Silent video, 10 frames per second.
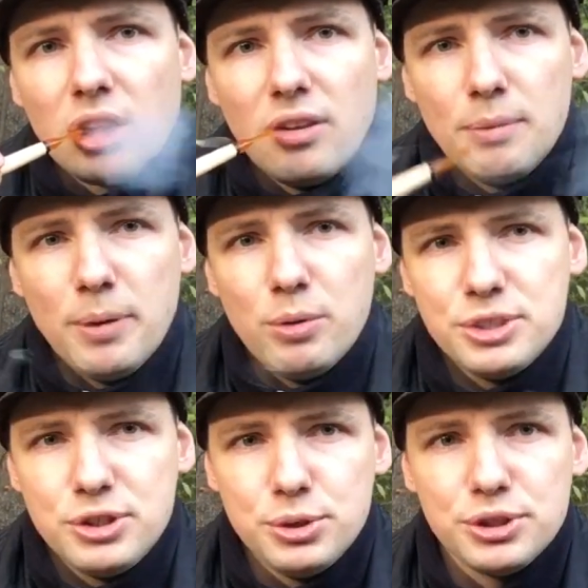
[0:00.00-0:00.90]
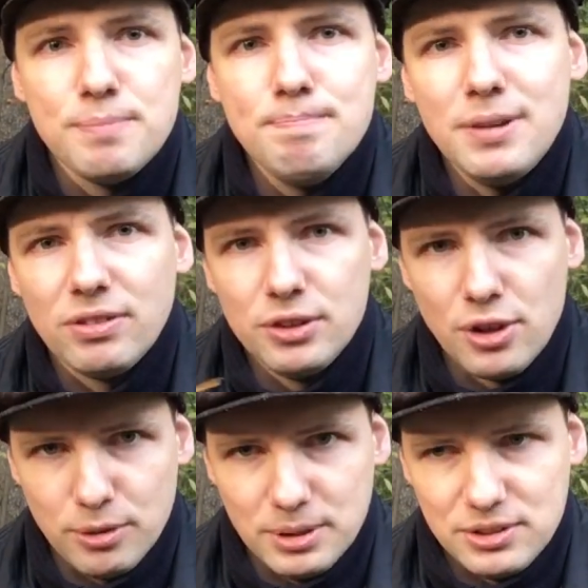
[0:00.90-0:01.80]
the powers to submit the
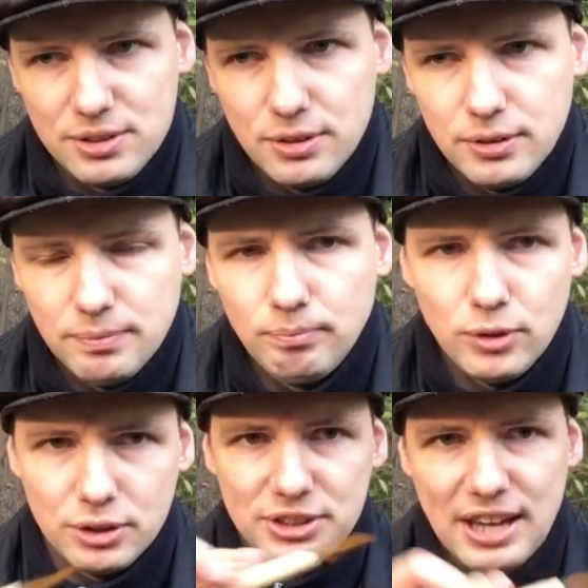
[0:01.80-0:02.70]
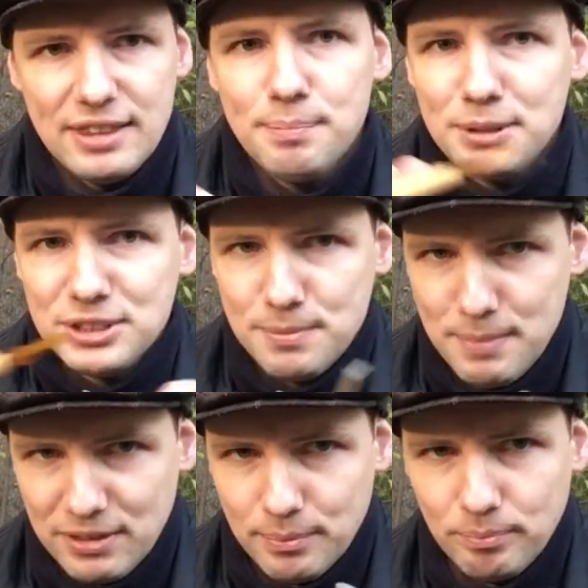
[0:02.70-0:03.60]
documents. Not sign them, but
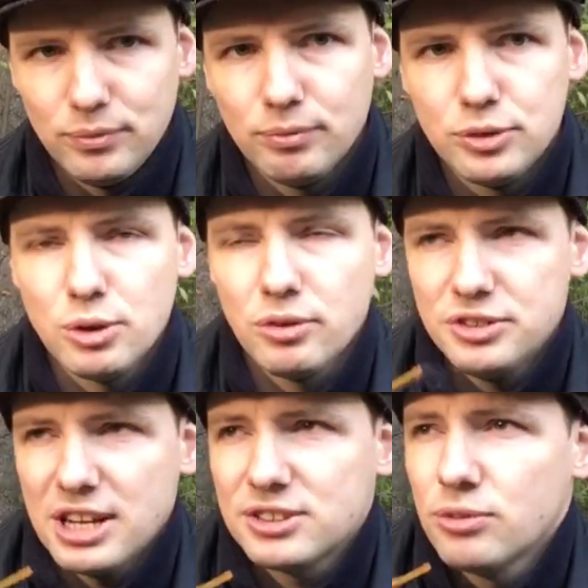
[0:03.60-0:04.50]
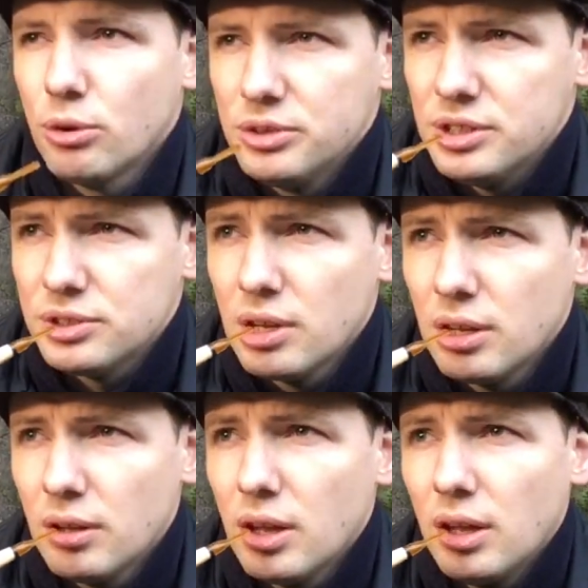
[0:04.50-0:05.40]
submit them to the tax authorities.
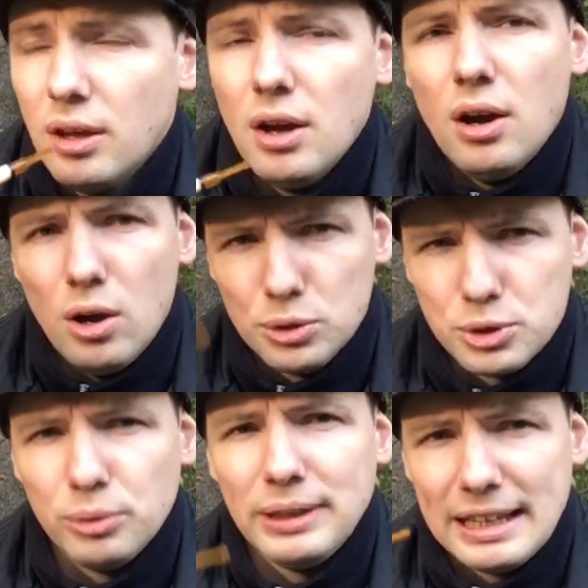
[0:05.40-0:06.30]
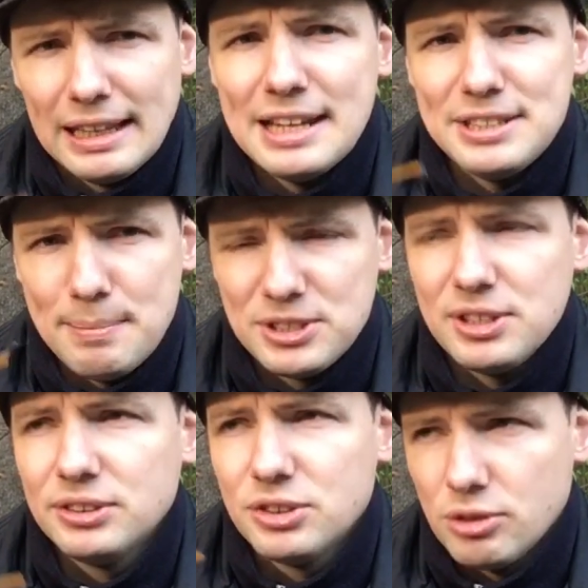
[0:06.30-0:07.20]
Also legalized,
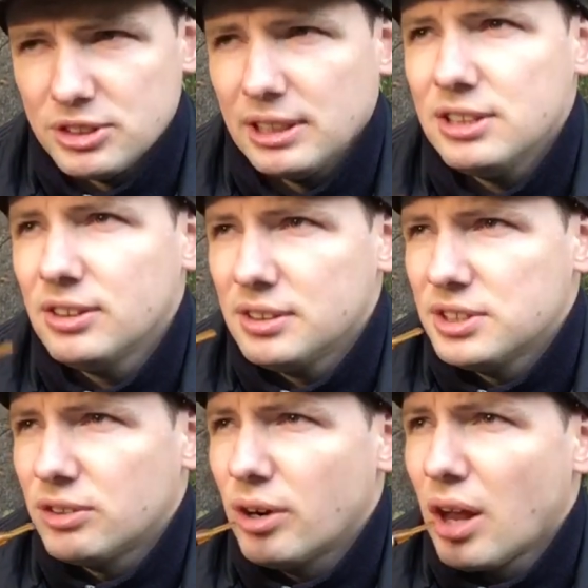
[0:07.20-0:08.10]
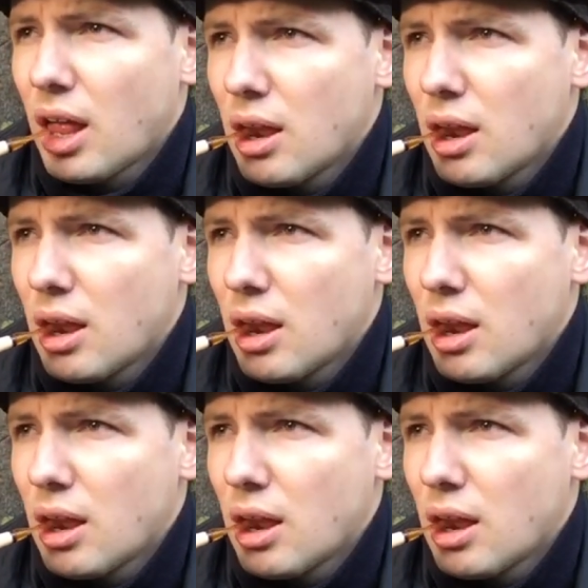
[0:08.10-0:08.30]
apostilled, translated, etc.